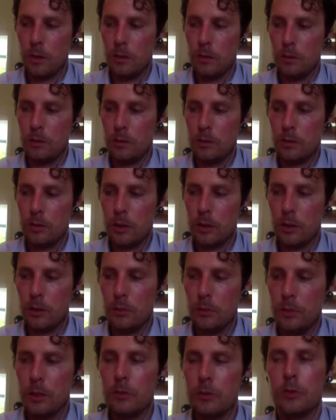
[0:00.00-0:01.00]

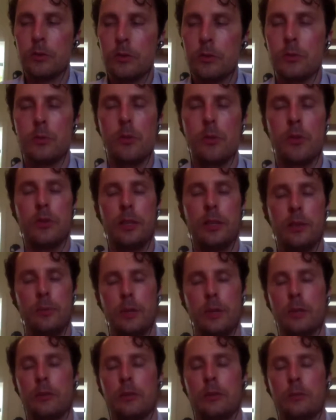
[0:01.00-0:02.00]
So minerals are more
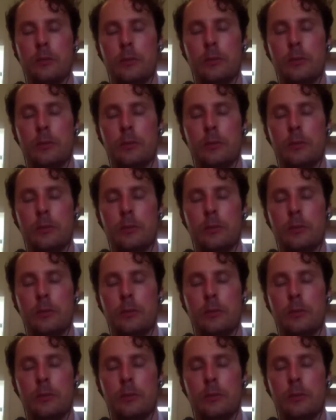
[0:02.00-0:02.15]
fundamental